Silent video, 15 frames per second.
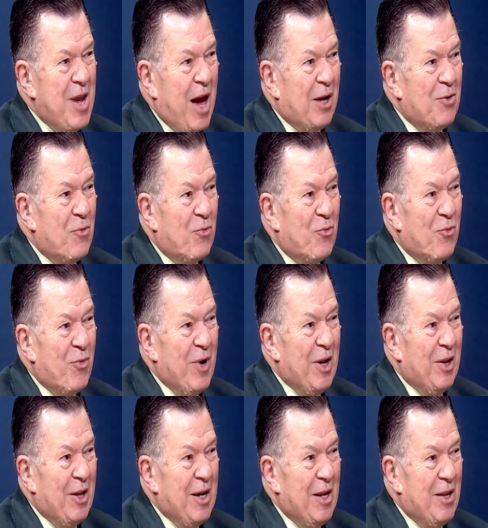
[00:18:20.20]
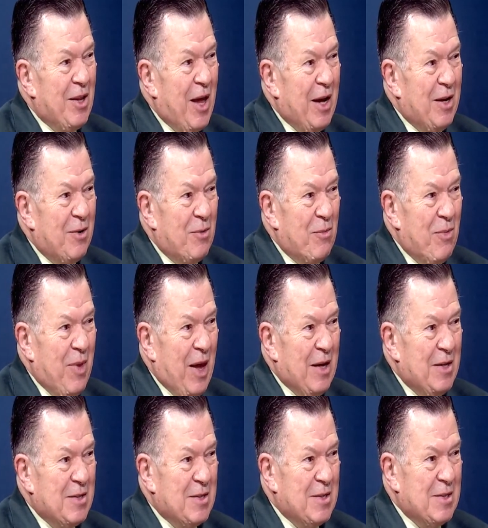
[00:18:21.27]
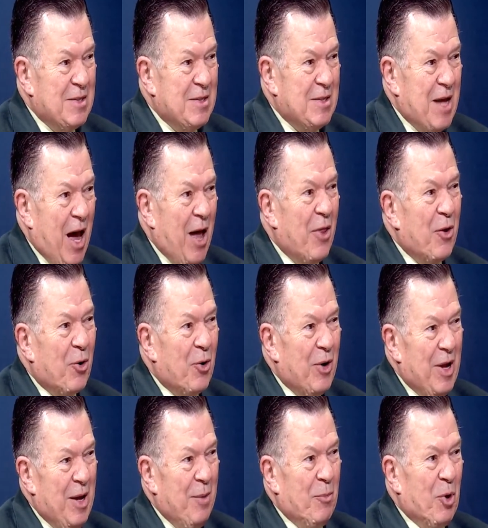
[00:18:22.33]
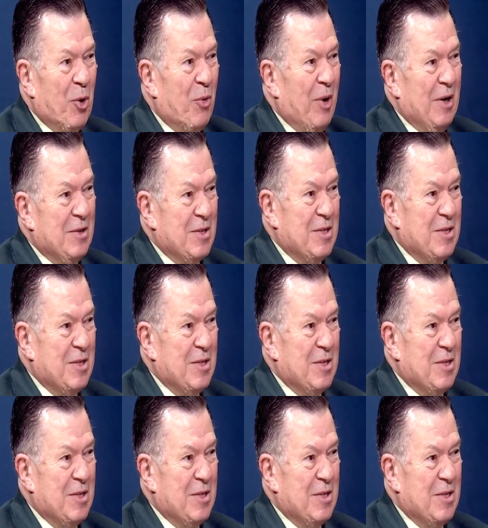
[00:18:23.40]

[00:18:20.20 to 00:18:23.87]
Not really like other immigrants.